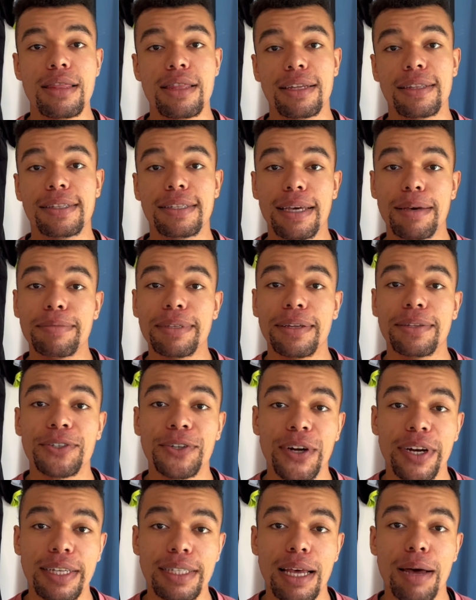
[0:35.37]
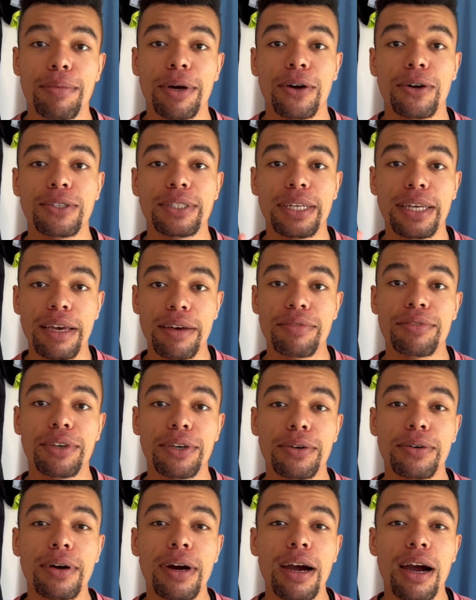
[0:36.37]
The tips and tricks I'm going to give
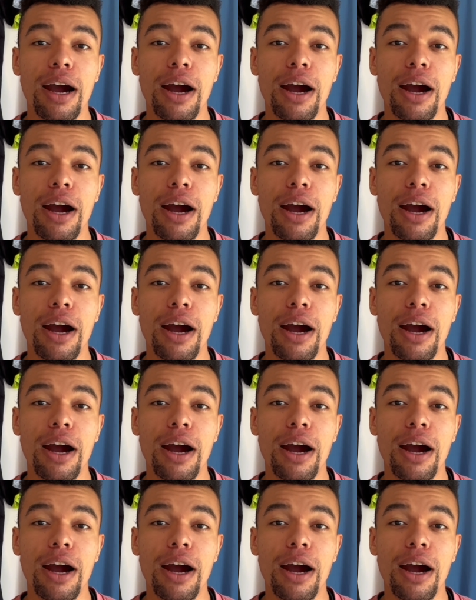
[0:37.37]
you